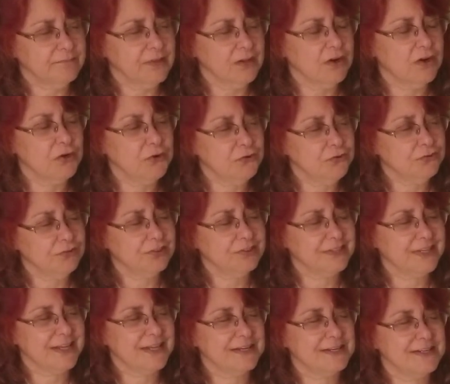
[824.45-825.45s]

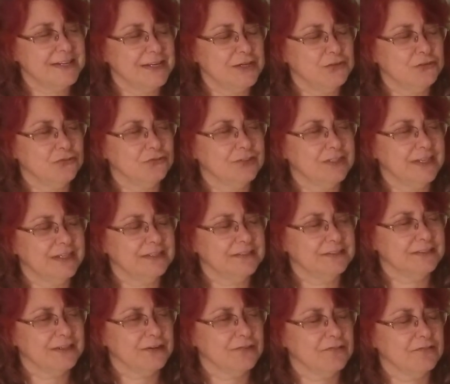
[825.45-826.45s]
Understand nature takes
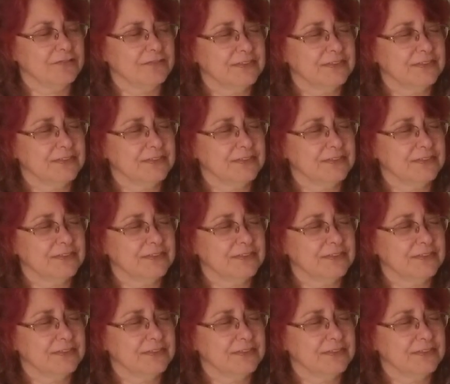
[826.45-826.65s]
care of